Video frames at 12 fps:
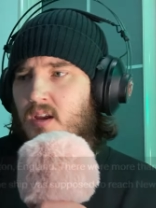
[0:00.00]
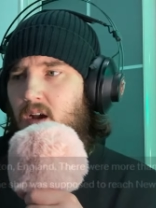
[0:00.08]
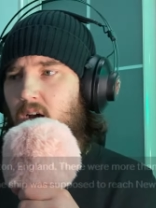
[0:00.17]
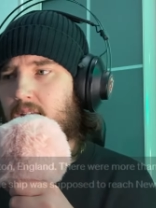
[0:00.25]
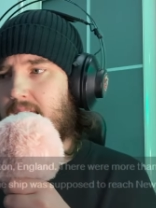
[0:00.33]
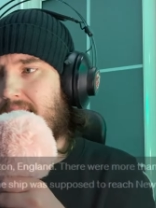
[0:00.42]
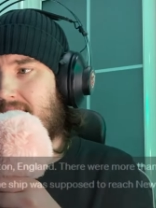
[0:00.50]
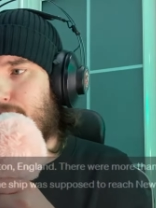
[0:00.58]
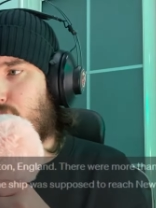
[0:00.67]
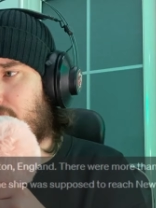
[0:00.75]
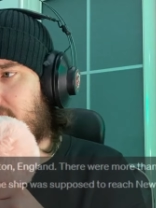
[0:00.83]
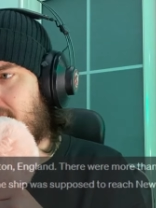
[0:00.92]
On
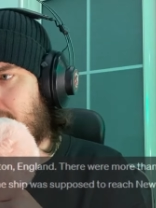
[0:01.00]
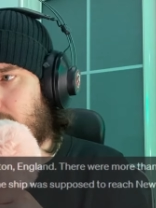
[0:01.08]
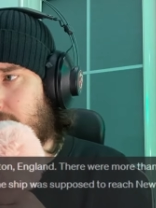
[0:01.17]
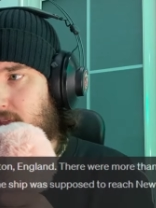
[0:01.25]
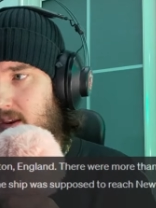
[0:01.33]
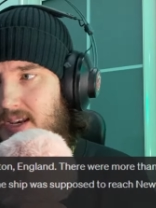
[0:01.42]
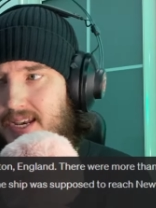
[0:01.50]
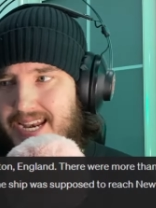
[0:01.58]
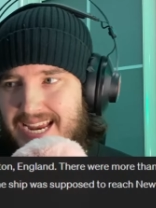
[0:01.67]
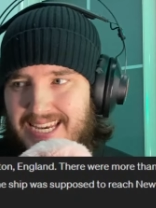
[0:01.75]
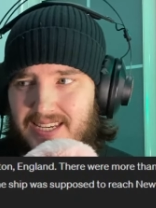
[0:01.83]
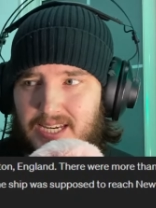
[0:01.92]
April 10th,
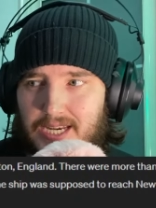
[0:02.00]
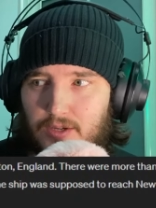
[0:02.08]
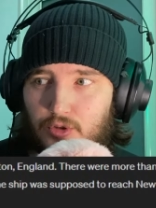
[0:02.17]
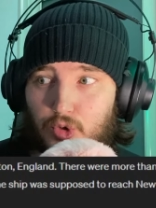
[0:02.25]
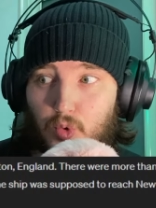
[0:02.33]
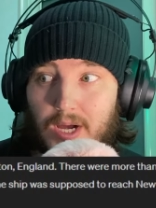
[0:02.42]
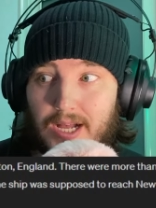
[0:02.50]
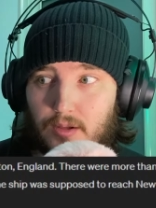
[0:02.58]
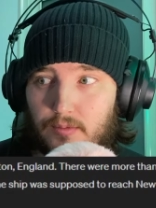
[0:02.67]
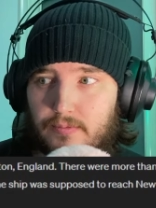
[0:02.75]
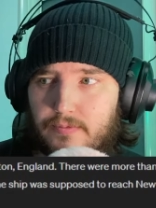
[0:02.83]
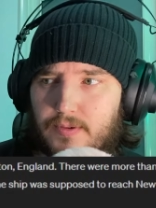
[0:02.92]

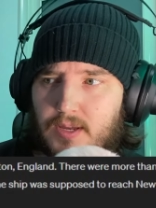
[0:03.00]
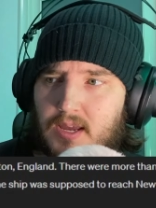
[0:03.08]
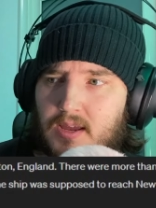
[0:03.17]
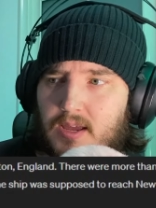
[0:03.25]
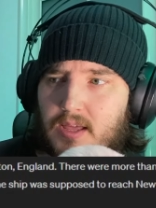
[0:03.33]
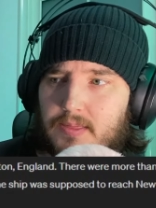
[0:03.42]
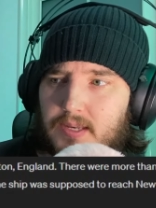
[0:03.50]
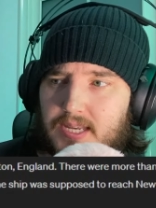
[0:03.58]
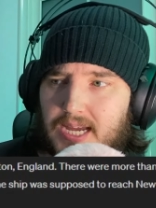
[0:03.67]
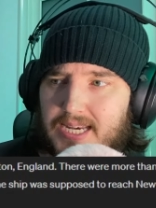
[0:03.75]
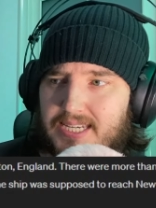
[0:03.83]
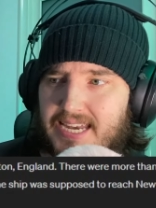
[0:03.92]
1912, the
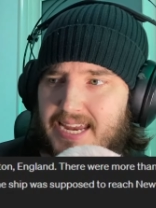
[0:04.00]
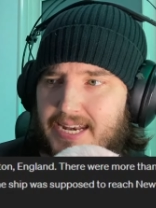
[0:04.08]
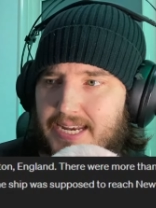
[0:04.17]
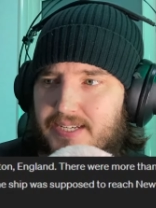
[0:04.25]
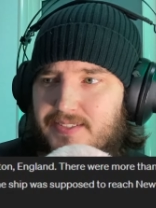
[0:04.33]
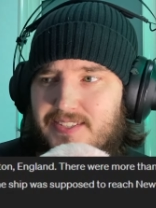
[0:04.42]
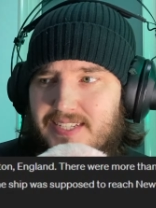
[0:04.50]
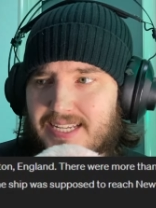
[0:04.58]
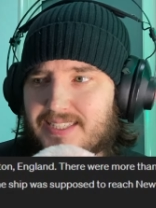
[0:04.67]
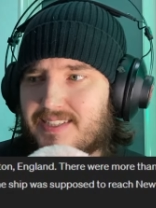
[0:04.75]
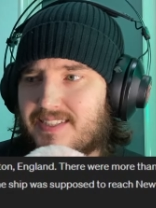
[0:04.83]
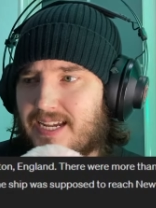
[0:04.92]
Titanic
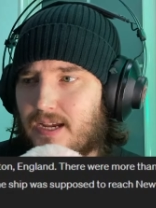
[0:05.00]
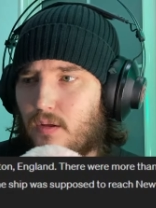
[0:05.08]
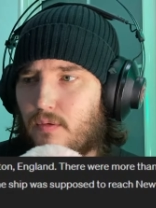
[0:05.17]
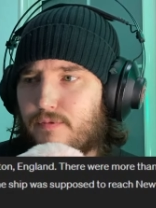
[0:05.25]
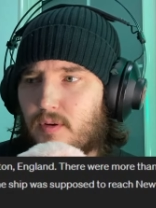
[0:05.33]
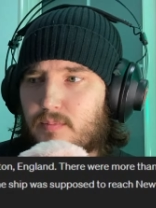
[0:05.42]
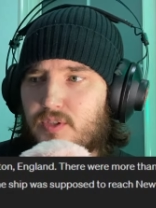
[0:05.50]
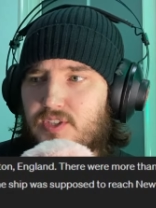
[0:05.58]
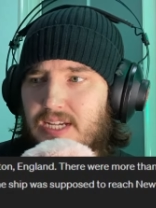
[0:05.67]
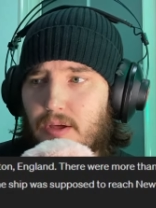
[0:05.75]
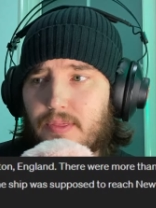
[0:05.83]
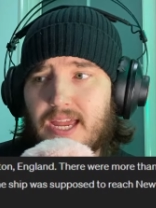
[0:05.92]
set sail from
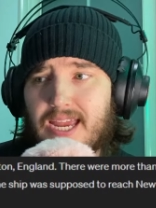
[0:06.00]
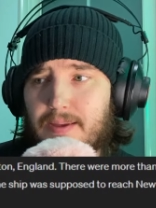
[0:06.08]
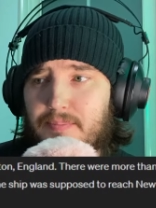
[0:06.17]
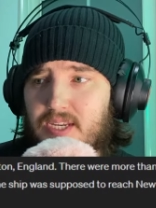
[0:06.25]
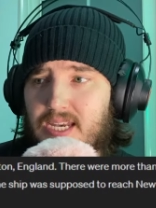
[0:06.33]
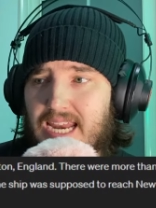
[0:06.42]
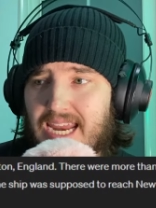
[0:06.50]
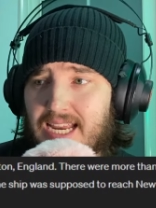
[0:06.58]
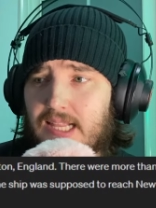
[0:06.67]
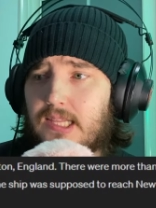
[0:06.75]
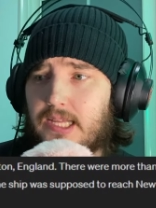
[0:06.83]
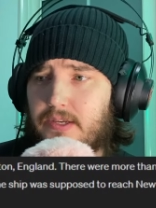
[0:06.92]
Southampton,
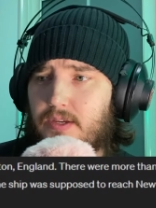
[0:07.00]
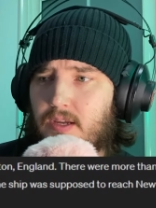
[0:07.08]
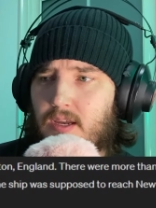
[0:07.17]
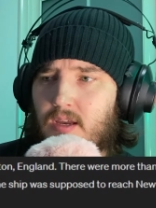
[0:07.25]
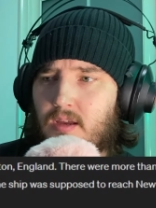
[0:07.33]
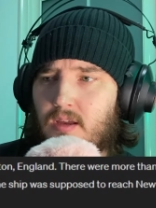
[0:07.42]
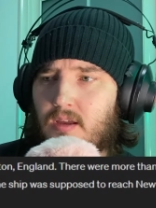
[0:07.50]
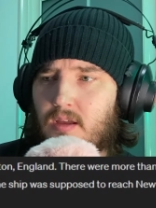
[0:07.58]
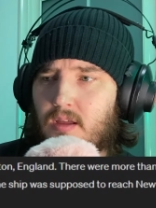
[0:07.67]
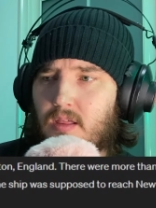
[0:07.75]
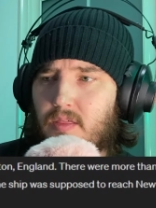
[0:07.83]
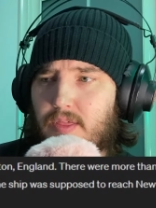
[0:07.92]
England.
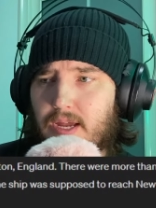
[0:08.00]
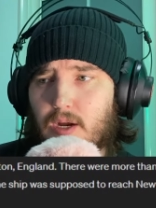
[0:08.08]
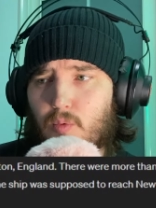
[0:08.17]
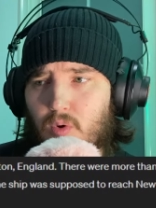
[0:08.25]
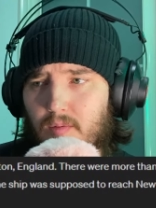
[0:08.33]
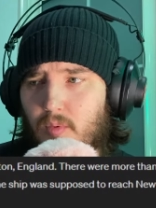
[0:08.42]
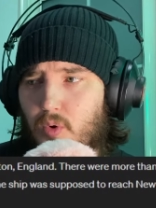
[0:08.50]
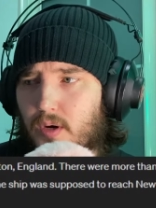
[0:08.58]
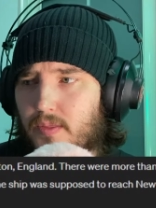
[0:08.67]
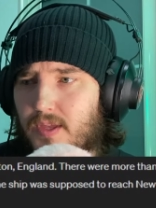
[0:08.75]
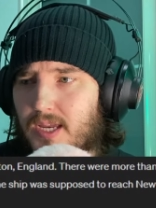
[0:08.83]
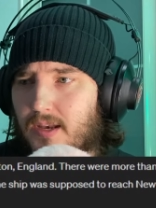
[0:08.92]
There were
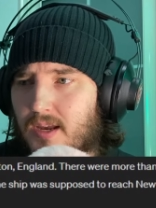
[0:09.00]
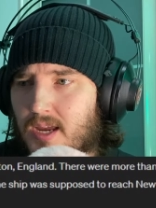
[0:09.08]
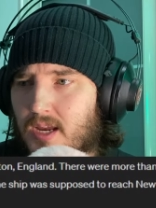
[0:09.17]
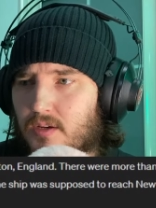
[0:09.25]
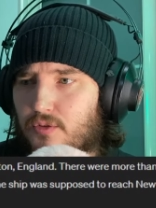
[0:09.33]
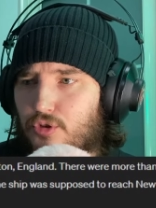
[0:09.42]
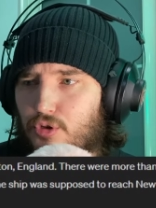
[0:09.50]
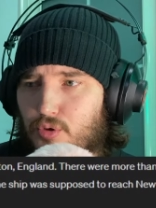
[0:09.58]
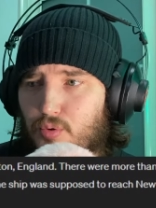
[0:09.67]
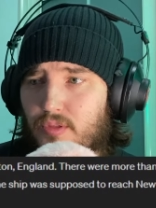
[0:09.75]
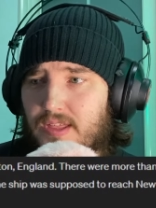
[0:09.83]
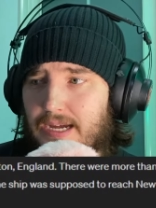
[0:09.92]
more than
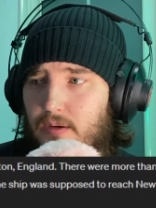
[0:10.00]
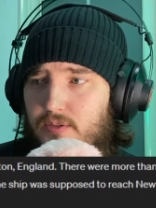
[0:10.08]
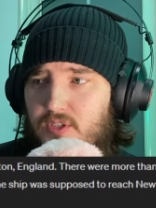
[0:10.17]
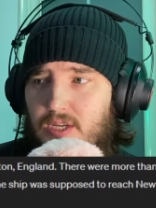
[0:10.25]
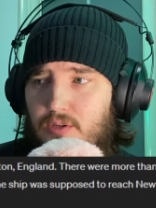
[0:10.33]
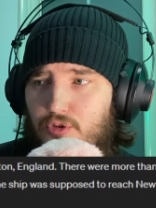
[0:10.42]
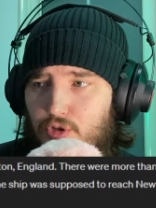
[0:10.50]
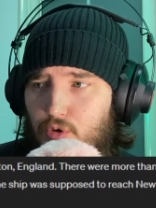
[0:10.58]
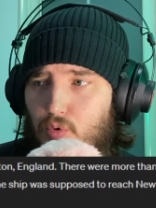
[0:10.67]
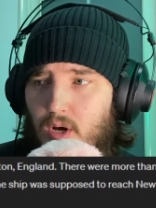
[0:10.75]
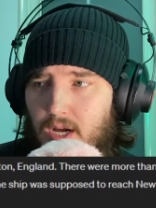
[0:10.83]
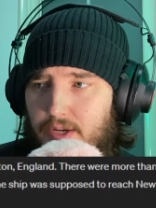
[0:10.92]

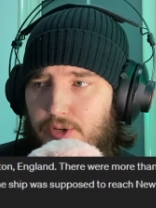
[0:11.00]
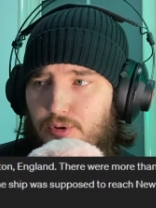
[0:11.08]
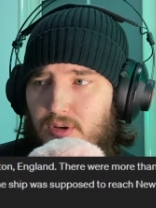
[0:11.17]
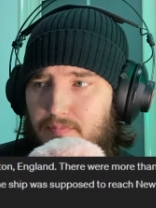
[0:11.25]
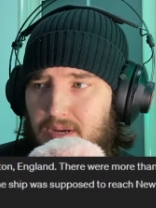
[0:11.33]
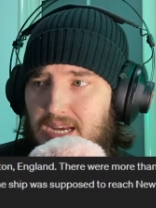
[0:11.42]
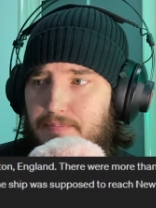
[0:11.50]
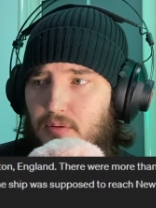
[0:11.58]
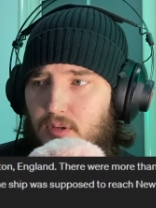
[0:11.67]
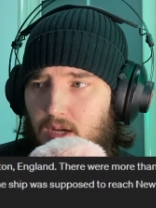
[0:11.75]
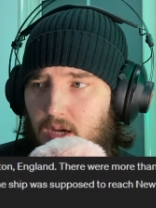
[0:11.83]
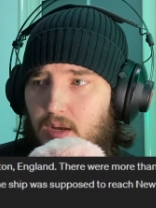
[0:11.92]
2,200
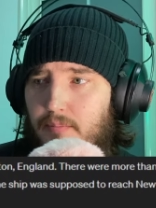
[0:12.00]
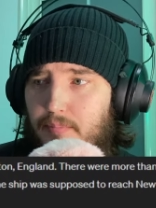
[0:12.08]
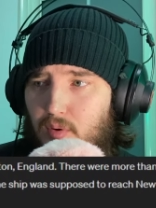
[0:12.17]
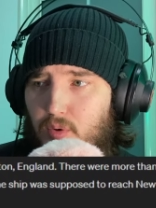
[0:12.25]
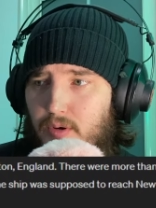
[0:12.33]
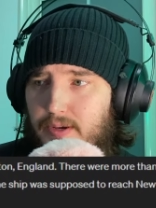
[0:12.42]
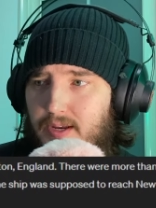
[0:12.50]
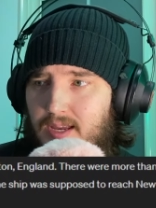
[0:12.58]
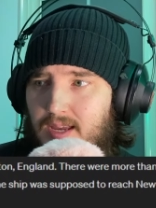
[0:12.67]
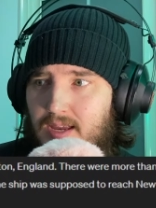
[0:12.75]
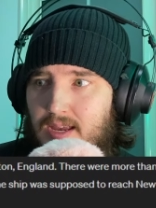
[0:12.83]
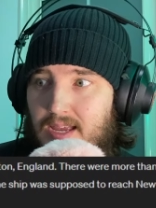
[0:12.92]
people on board,
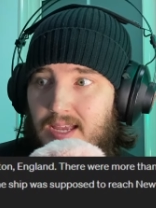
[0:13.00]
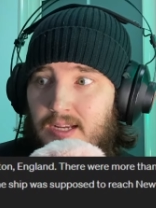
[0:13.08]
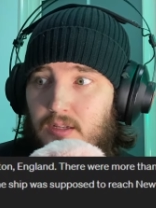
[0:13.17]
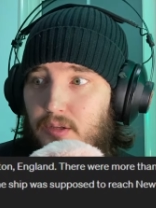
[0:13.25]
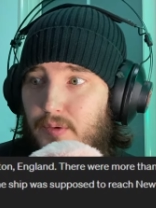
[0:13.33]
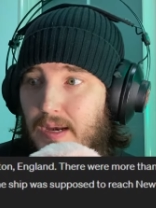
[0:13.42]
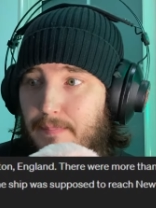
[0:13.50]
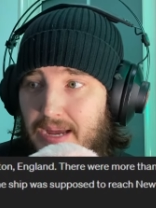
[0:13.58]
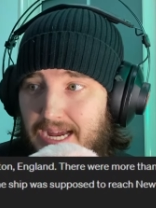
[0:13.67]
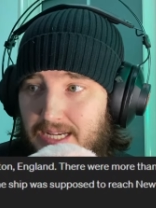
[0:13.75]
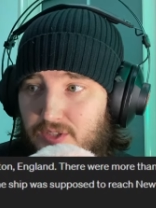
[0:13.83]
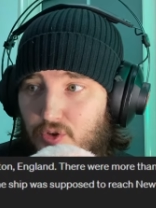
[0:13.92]
including
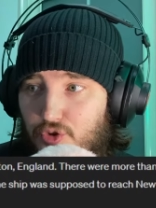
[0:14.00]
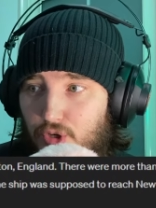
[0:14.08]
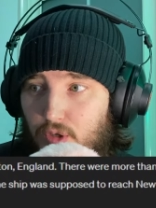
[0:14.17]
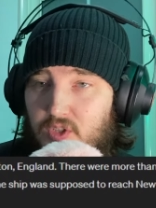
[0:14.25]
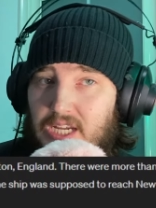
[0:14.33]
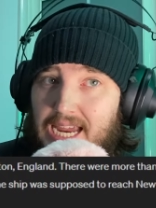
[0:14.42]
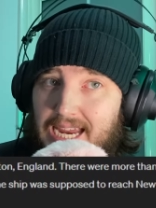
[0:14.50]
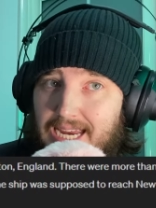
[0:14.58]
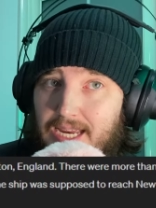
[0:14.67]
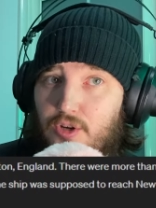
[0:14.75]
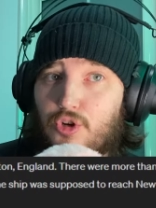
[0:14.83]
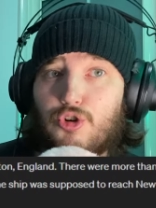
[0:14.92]
passengers
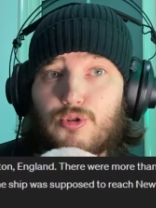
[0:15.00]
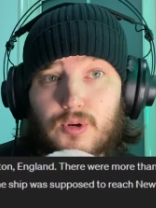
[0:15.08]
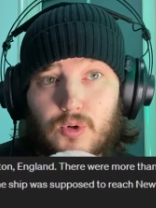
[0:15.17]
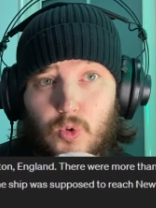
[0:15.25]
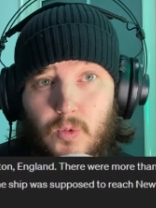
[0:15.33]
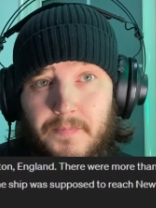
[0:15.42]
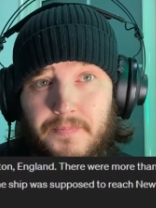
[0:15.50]
and crew.